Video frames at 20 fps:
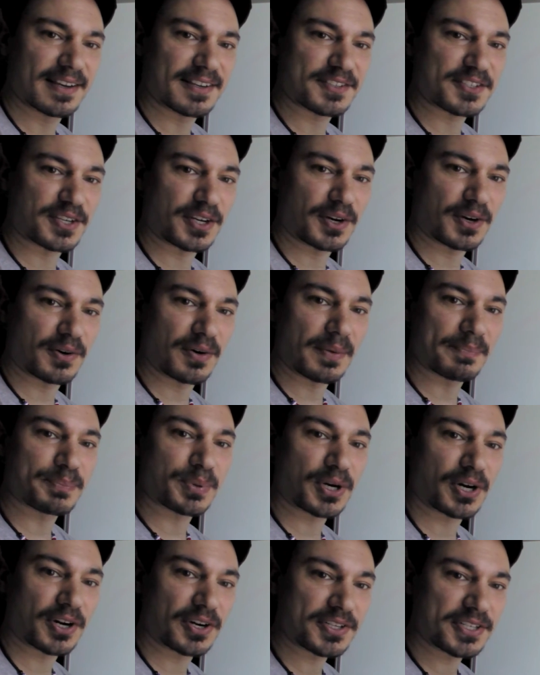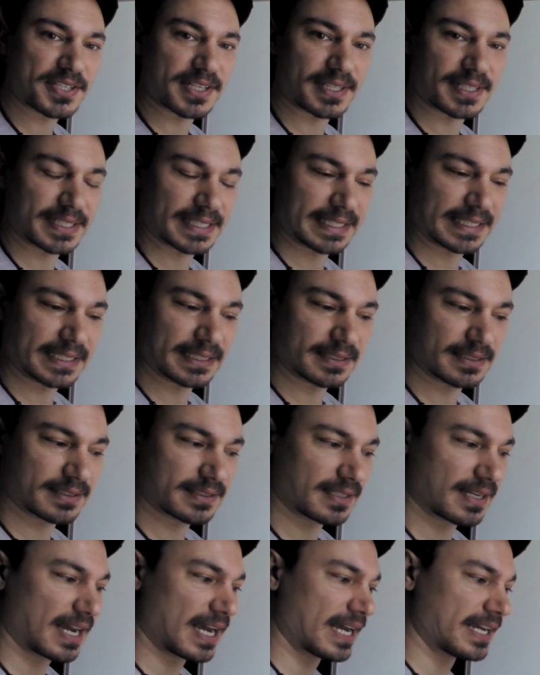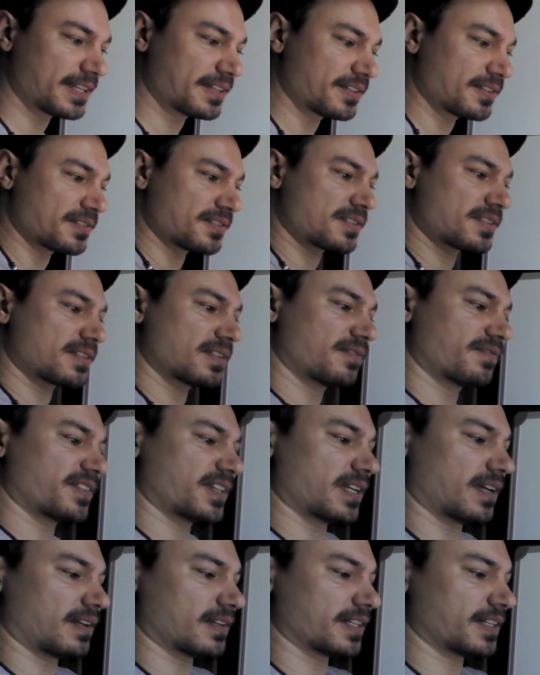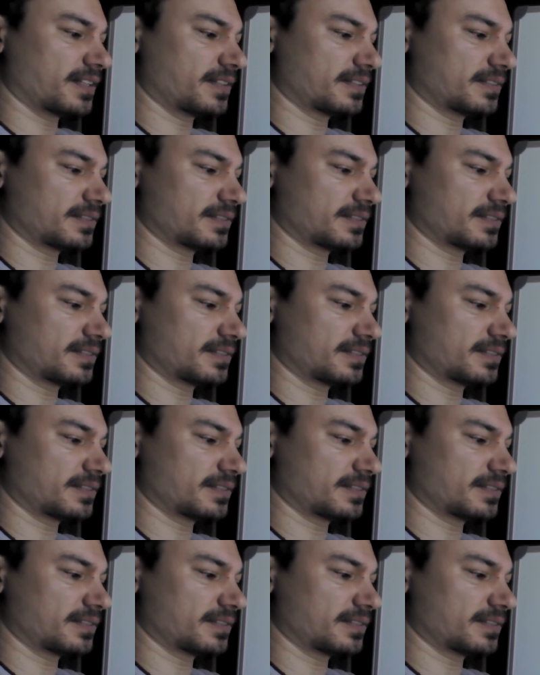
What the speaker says: So personally, I use Fidelity,